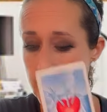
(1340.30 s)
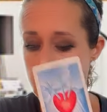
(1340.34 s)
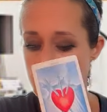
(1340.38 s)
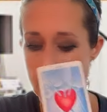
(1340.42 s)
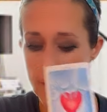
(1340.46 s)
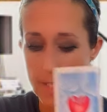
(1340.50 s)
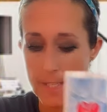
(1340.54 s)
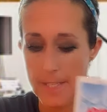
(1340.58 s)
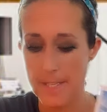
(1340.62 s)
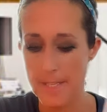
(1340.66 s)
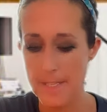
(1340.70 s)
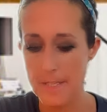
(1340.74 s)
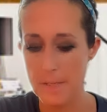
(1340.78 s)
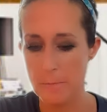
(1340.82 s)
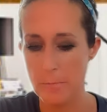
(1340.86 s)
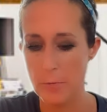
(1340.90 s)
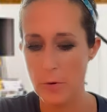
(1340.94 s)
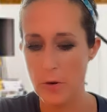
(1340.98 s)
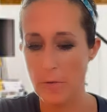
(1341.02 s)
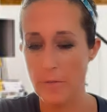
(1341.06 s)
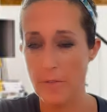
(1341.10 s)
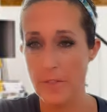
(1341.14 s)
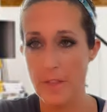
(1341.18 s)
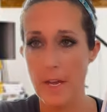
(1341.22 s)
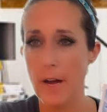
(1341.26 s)
This is a
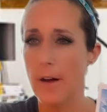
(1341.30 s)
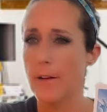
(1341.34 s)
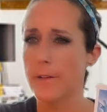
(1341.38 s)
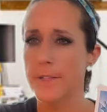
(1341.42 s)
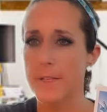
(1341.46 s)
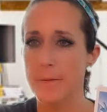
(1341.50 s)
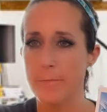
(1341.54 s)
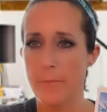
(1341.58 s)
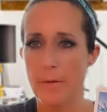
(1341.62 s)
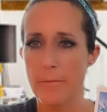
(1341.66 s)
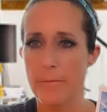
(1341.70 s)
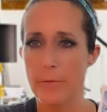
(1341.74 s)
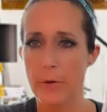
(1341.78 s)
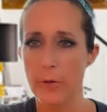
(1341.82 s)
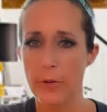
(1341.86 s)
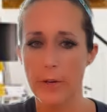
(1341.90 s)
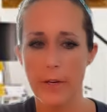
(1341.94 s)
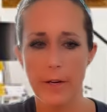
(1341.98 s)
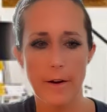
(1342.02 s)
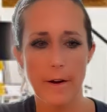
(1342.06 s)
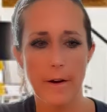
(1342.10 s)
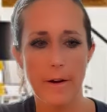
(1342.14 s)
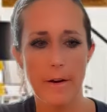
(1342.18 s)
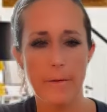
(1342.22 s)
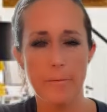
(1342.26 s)
the ultimate broken
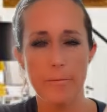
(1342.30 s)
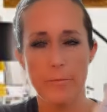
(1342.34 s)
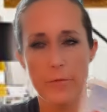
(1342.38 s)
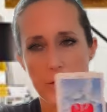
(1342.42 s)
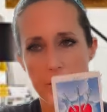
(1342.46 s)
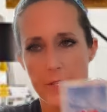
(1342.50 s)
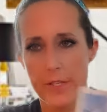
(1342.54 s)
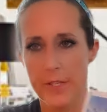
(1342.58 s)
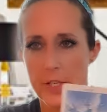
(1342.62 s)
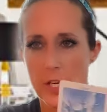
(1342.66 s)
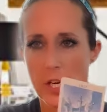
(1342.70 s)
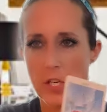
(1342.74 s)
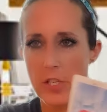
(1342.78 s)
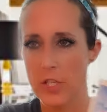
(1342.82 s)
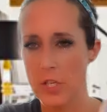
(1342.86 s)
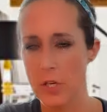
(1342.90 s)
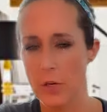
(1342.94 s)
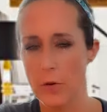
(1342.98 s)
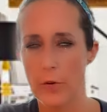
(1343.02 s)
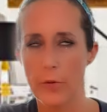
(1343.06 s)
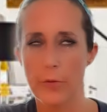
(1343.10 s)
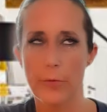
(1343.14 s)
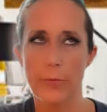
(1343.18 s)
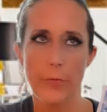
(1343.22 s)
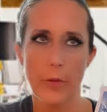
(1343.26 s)
heart. This is
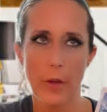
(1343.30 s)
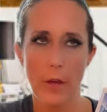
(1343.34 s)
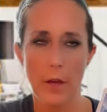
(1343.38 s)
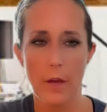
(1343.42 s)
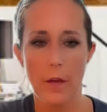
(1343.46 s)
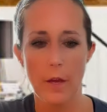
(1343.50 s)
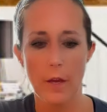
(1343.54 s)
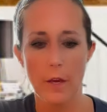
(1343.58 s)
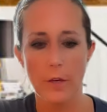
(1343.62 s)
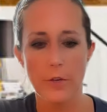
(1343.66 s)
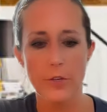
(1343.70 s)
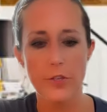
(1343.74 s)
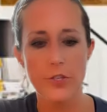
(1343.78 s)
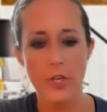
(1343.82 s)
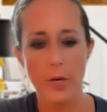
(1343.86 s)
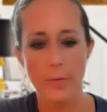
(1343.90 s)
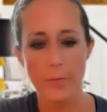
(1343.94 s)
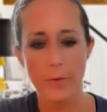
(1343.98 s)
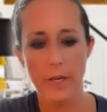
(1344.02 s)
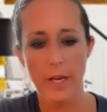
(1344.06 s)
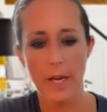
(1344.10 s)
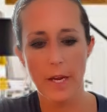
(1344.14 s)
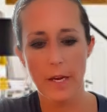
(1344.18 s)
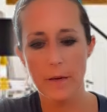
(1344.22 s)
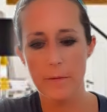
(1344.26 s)
also Jen
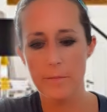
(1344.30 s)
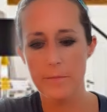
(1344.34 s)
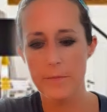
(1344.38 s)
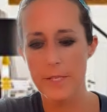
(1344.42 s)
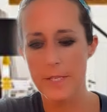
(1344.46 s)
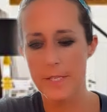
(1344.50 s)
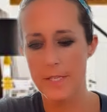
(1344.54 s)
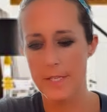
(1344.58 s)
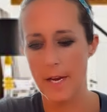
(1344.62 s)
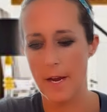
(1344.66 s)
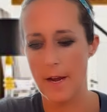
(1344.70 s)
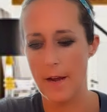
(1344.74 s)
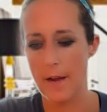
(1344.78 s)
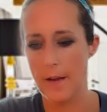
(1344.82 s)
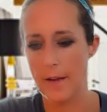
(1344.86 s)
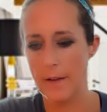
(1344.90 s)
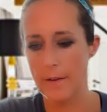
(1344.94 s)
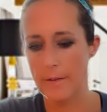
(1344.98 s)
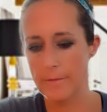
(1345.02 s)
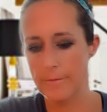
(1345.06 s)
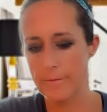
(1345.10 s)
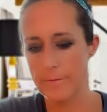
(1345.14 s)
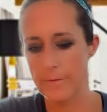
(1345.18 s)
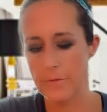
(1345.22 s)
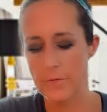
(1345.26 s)
McCabe's
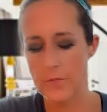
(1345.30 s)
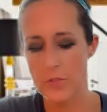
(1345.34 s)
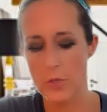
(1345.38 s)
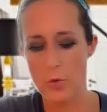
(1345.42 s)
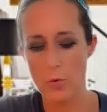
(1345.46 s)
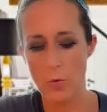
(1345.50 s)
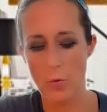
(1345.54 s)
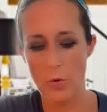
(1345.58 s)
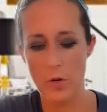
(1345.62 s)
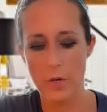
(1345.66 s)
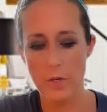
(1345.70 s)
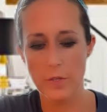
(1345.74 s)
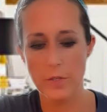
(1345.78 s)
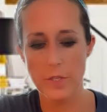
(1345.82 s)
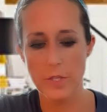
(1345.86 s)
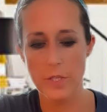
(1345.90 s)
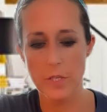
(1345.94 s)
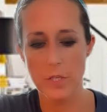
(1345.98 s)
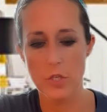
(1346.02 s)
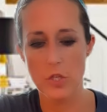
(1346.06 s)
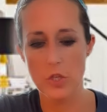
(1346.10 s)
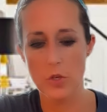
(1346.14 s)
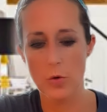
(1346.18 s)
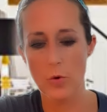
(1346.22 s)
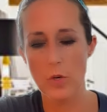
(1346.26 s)
sign, Swords.
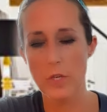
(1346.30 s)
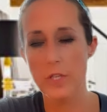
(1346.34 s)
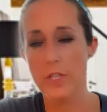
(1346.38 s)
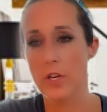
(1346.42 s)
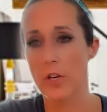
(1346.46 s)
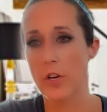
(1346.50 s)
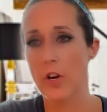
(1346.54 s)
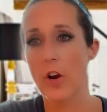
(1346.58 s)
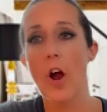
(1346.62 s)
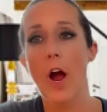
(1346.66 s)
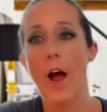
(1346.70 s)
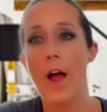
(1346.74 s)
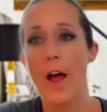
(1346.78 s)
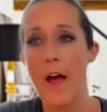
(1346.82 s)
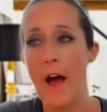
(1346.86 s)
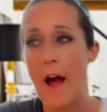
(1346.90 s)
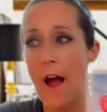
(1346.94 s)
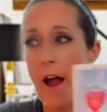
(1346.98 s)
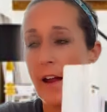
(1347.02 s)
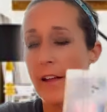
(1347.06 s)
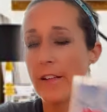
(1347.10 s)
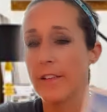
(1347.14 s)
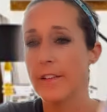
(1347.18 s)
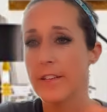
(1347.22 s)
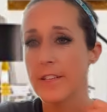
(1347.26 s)
Swords are
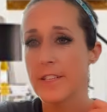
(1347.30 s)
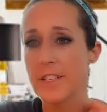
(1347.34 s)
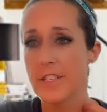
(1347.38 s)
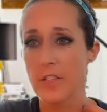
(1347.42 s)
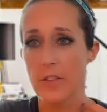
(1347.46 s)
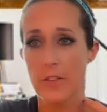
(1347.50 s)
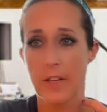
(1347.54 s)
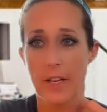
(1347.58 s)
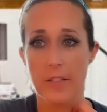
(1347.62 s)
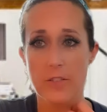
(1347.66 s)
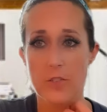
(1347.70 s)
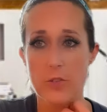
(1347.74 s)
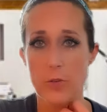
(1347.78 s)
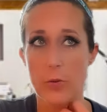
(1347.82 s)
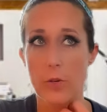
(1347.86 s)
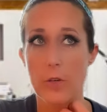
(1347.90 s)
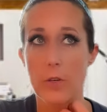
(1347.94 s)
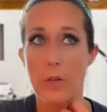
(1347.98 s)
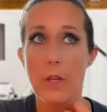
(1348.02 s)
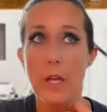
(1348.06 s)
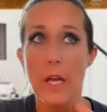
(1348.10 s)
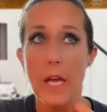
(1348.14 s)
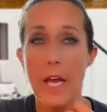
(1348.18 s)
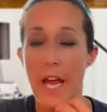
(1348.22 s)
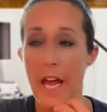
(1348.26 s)
highly
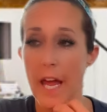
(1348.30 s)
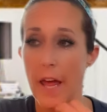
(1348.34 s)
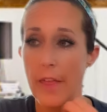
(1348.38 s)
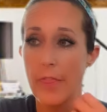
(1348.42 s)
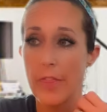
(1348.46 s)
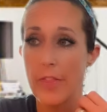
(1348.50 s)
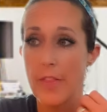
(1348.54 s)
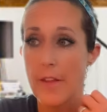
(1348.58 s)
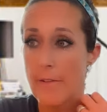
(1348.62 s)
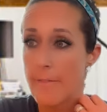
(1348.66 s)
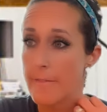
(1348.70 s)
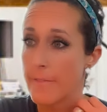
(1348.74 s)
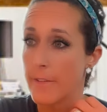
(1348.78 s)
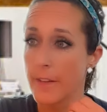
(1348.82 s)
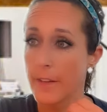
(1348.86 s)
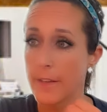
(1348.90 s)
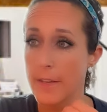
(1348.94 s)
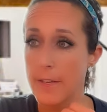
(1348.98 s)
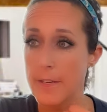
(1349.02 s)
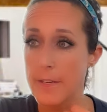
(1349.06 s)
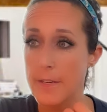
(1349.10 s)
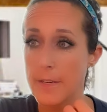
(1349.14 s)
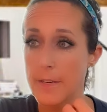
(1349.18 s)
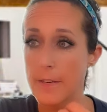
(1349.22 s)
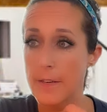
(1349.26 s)
intellectual, and they're
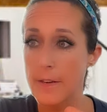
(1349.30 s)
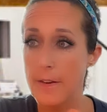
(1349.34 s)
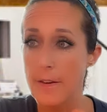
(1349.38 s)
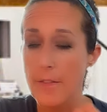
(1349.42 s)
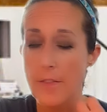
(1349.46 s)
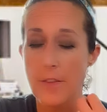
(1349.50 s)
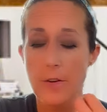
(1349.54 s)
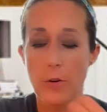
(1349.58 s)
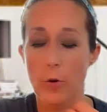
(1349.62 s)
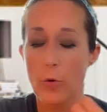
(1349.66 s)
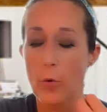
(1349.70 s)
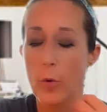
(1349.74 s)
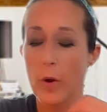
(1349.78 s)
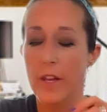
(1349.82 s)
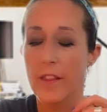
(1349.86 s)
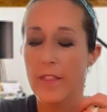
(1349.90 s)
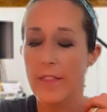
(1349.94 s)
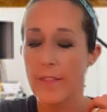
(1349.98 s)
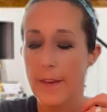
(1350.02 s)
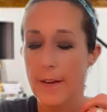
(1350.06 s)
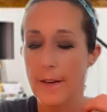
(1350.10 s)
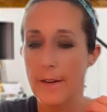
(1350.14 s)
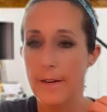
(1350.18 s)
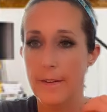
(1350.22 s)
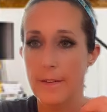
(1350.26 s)
really, they're quick
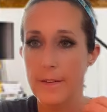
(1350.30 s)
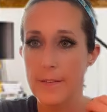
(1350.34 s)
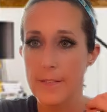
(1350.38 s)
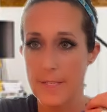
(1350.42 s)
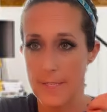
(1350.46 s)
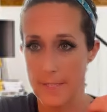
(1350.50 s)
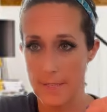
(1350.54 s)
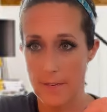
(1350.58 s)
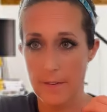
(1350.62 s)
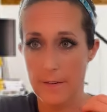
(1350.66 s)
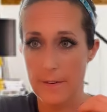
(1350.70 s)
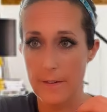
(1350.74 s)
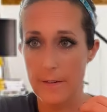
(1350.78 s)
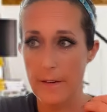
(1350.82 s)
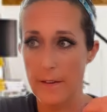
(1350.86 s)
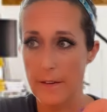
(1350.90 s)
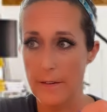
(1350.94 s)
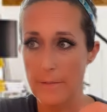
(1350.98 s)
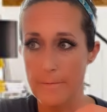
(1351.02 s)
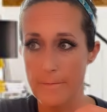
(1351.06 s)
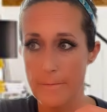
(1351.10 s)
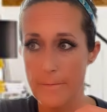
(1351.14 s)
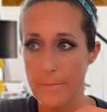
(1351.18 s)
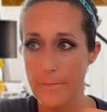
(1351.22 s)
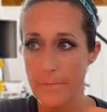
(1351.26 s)
thinkers. They're
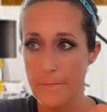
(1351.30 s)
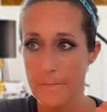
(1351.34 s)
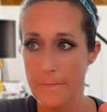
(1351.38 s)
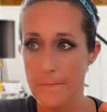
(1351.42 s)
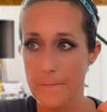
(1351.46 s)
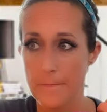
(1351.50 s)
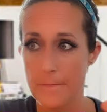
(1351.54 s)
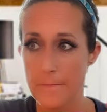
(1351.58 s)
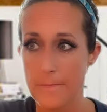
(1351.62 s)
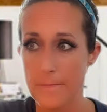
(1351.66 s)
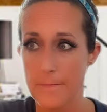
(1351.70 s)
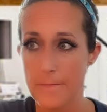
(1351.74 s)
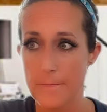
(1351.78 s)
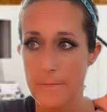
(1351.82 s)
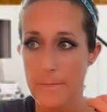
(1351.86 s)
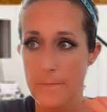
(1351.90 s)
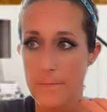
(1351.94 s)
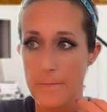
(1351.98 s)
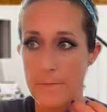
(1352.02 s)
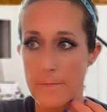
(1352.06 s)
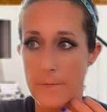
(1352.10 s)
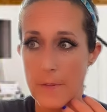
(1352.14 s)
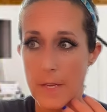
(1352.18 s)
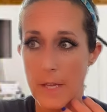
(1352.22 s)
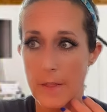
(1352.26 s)
good.
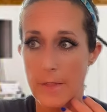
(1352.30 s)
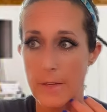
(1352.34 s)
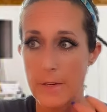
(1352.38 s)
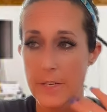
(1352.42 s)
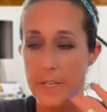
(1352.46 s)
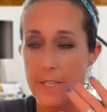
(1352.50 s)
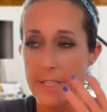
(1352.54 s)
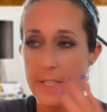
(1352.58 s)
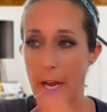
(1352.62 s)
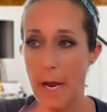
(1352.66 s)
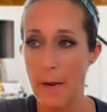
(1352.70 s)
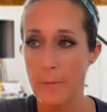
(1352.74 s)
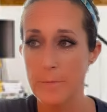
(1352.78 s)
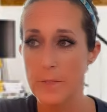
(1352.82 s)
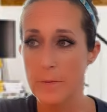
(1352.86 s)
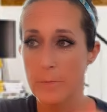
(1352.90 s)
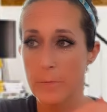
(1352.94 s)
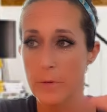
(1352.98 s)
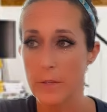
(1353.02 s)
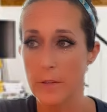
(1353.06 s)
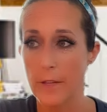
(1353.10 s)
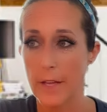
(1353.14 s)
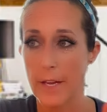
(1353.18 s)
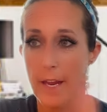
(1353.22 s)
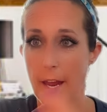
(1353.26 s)
They're
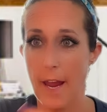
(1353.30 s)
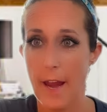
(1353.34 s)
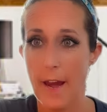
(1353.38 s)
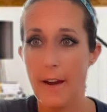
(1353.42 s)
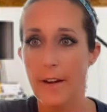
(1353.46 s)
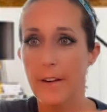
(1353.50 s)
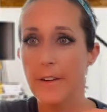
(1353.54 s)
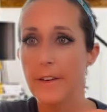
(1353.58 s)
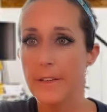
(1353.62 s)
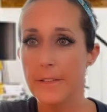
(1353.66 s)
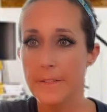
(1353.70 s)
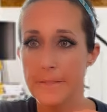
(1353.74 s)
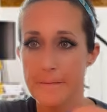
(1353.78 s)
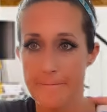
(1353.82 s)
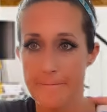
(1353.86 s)
adaptable like air.